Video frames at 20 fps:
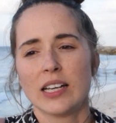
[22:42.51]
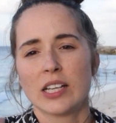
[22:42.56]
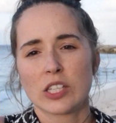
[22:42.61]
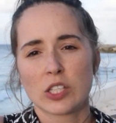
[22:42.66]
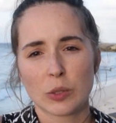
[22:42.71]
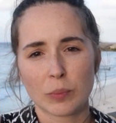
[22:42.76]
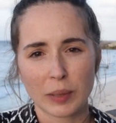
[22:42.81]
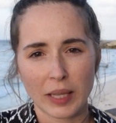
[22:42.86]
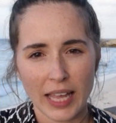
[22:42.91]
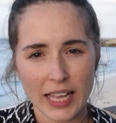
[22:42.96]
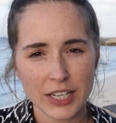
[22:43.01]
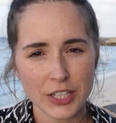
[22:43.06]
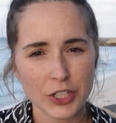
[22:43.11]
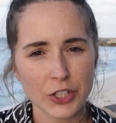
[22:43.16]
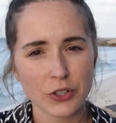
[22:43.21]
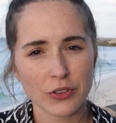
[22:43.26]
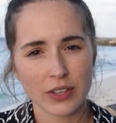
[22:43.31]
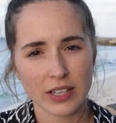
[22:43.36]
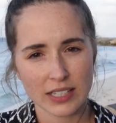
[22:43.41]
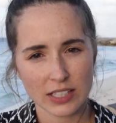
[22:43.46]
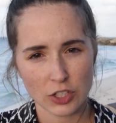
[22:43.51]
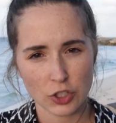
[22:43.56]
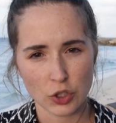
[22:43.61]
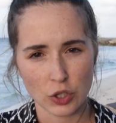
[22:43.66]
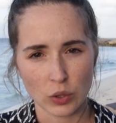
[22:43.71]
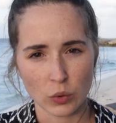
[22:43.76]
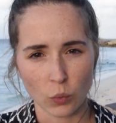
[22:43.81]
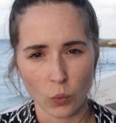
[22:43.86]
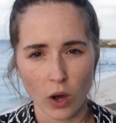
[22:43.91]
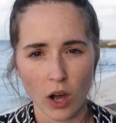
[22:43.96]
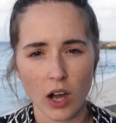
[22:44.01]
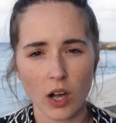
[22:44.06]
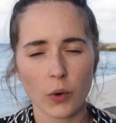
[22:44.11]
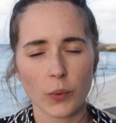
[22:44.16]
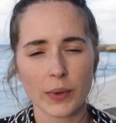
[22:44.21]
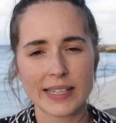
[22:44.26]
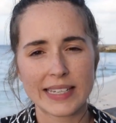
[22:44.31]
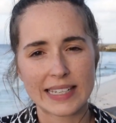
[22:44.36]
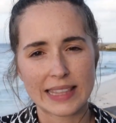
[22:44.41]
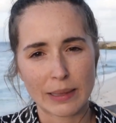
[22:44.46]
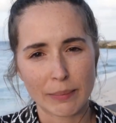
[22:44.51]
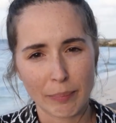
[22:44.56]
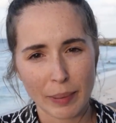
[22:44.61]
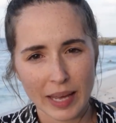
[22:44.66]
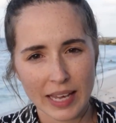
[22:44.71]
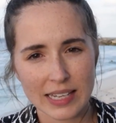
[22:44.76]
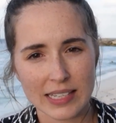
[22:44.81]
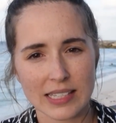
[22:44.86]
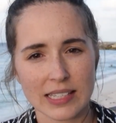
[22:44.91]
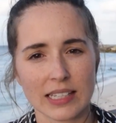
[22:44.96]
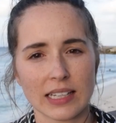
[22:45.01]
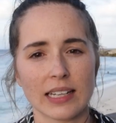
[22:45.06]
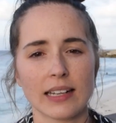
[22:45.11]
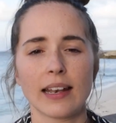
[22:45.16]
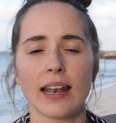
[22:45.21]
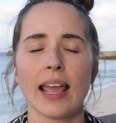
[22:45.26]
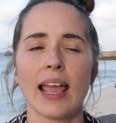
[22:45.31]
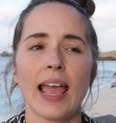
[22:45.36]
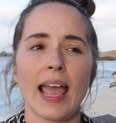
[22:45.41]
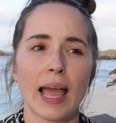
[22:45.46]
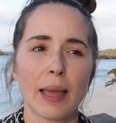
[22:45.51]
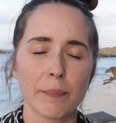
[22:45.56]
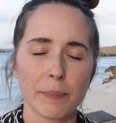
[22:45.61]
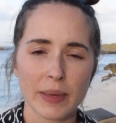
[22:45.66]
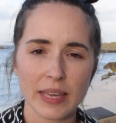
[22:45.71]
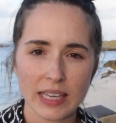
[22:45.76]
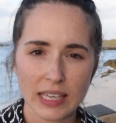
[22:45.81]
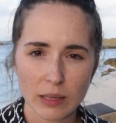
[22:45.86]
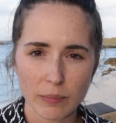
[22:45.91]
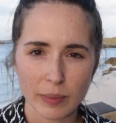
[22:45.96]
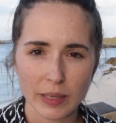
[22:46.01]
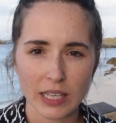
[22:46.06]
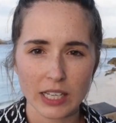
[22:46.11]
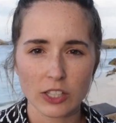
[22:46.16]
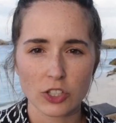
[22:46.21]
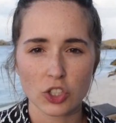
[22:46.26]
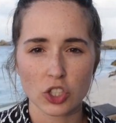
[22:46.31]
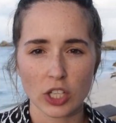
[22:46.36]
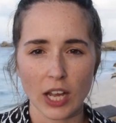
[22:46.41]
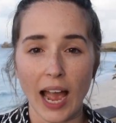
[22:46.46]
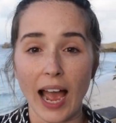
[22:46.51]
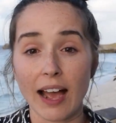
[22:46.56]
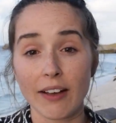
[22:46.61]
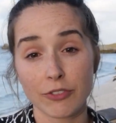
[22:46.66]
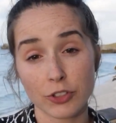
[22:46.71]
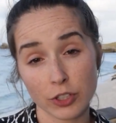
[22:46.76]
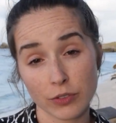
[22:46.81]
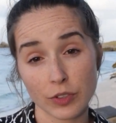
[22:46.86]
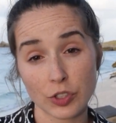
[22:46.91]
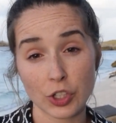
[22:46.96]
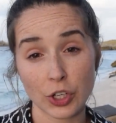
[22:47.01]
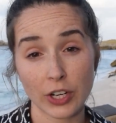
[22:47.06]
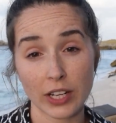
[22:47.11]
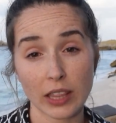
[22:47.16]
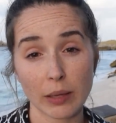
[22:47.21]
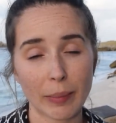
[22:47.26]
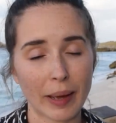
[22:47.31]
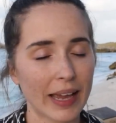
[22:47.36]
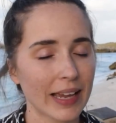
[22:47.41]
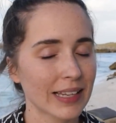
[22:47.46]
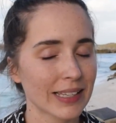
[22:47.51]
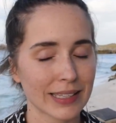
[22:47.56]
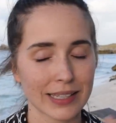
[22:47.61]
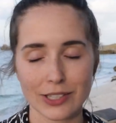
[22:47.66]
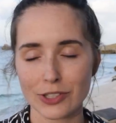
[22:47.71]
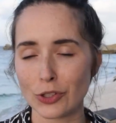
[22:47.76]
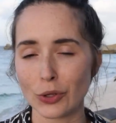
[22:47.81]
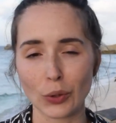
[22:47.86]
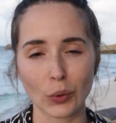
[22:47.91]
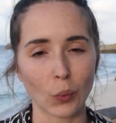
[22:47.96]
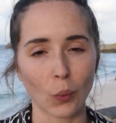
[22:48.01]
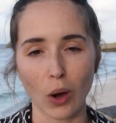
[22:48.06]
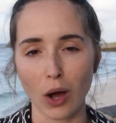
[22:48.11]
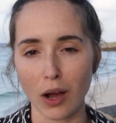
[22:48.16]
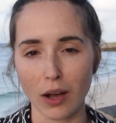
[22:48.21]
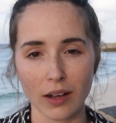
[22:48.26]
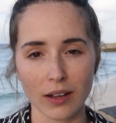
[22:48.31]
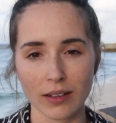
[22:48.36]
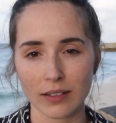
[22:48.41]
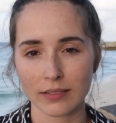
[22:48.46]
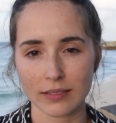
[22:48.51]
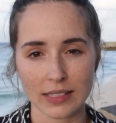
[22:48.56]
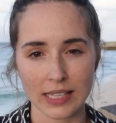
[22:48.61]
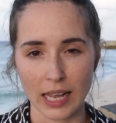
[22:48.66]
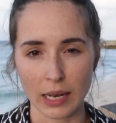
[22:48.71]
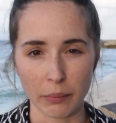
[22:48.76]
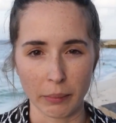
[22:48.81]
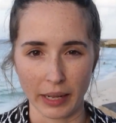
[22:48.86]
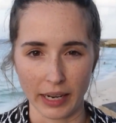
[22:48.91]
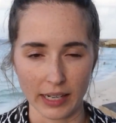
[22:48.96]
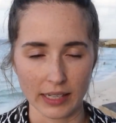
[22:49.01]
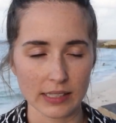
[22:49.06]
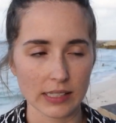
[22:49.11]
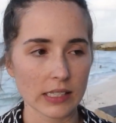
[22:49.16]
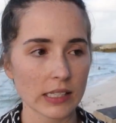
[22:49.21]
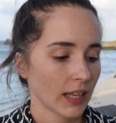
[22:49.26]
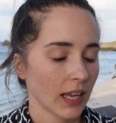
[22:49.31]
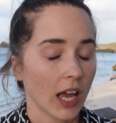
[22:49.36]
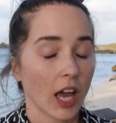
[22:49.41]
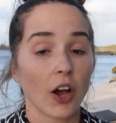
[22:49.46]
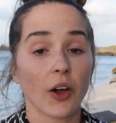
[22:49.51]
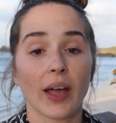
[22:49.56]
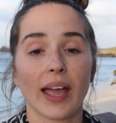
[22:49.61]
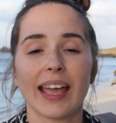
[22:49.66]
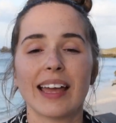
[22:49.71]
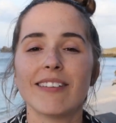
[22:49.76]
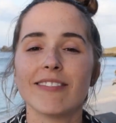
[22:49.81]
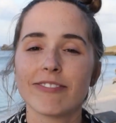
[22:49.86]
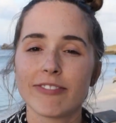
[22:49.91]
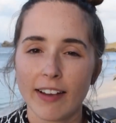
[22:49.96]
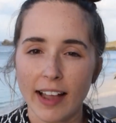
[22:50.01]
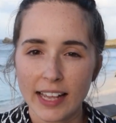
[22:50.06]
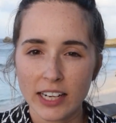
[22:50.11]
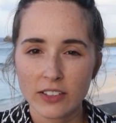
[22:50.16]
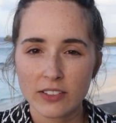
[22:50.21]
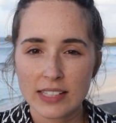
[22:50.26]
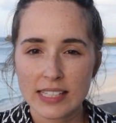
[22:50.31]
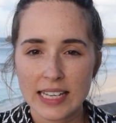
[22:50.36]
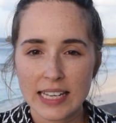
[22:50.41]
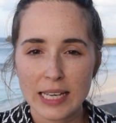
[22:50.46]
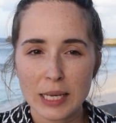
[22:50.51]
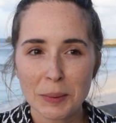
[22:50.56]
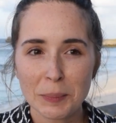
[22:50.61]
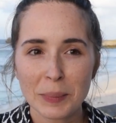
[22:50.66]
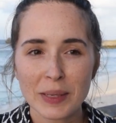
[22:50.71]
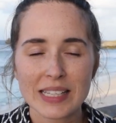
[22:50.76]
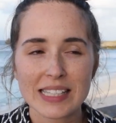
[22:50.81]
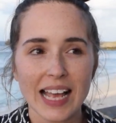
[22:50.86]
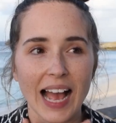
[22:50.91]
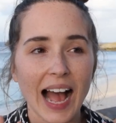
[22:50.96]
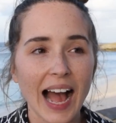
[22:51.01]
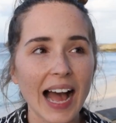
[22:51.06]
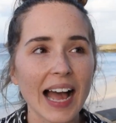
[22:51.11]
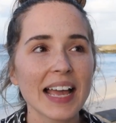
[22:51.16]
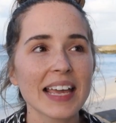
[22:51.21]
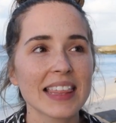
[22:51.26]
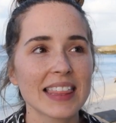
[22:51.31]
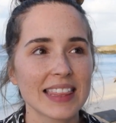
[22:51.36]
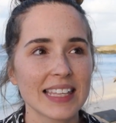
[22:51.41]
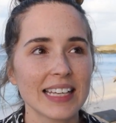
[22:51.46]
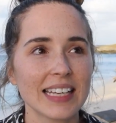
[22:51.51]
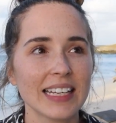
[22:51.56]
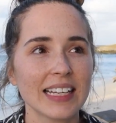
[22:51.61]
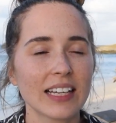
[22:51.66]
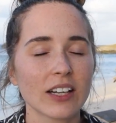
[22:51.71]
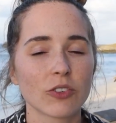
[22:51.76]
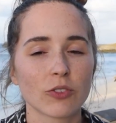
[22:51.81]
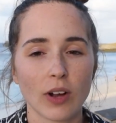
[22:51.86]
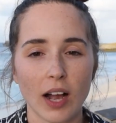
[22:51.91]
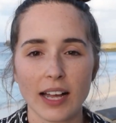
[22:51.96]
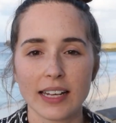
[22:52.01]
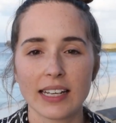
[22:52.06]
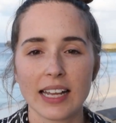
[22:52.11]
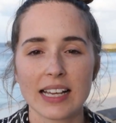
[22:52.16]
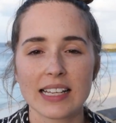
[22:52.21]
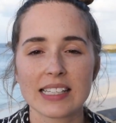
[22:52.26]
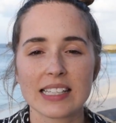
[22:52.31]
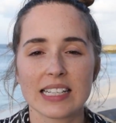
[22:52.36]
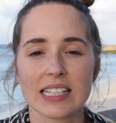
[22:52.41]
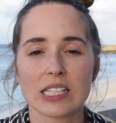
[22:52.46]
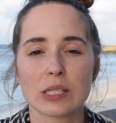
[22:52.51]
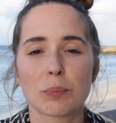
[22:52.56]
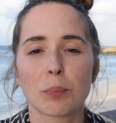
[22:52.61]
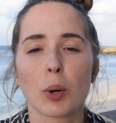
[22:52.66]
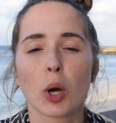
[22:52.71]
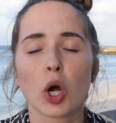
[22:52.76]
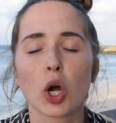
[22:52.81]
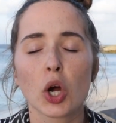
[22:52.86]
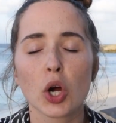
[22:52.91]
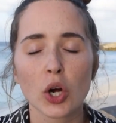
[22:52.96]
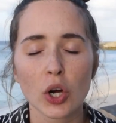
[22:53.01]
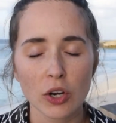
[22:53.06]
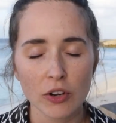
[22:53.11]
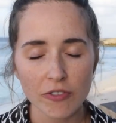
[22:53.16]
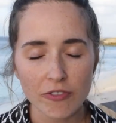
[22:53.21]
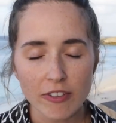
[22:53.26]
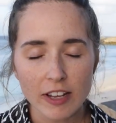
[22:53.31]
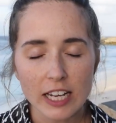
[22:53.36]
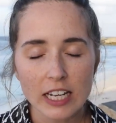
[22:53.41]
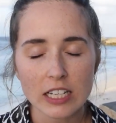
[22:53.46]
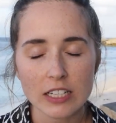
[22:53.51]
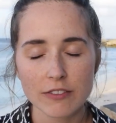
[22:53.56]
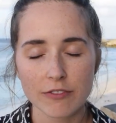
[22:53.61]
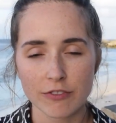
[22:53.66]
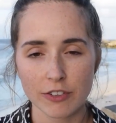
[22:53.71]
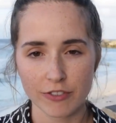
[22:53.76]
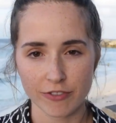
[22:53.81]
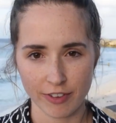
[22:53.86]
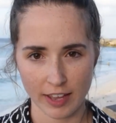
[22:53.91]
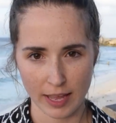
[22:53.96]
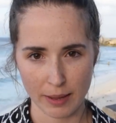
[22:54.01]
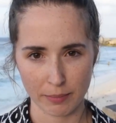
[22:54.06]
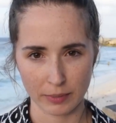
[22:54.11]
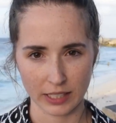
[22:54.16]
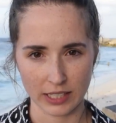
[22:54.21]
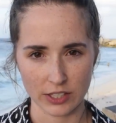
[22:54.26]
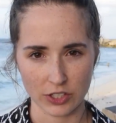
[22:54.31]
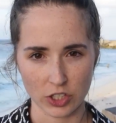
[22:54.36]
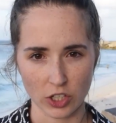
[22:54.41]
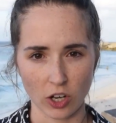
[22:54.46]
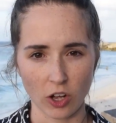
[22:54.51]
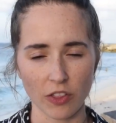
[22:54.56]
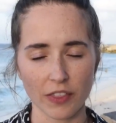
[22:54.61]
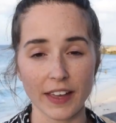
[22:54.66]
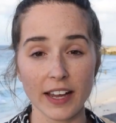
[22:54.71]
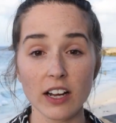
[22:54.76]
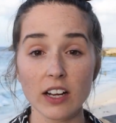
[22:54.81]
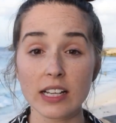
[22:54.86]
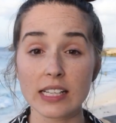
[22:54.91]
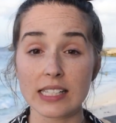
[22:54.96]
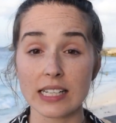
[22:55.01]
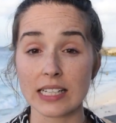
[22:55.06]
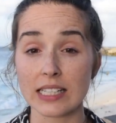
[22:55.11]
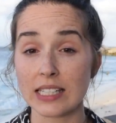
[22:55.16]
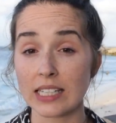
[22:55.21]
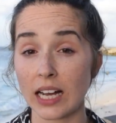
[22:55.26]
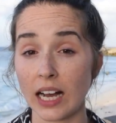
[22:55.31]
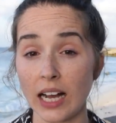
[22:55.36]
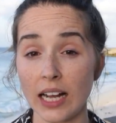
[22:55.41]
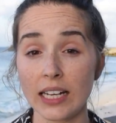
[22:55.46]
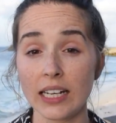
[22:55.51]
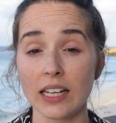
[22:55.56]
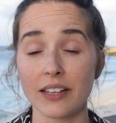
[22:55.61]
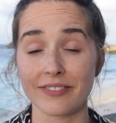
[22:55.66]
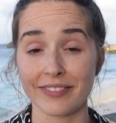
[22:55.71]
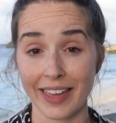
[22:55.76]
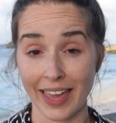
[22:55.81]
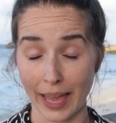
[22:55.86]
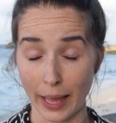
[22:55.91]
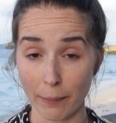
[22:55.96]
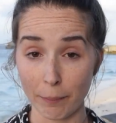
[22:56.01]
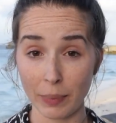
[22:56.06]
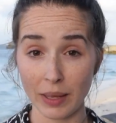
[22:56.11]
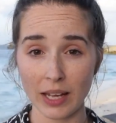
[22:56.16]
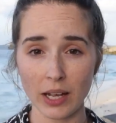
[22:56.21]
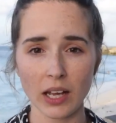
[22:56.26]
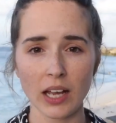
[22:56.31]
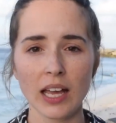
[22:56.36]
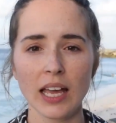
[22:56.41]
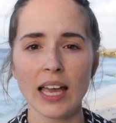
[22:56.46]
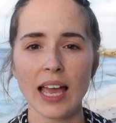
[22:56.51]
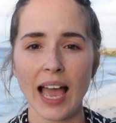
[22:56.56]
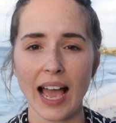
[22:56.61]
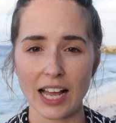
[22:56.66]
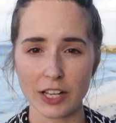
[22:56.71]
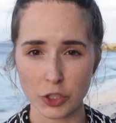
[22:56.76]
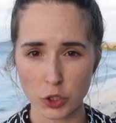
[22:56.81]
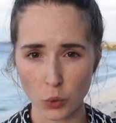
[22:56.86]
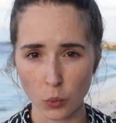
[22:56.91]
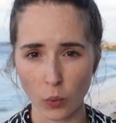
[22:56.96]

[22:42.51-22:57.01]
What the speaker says: So plan to do things that you can walk. We did the Basin and Pinky Beach after returning the bikes because you can walk 10 minutes. Okay, and final tip is I think Rottnest is perfect for families, y'all. There is a ton of camping. As you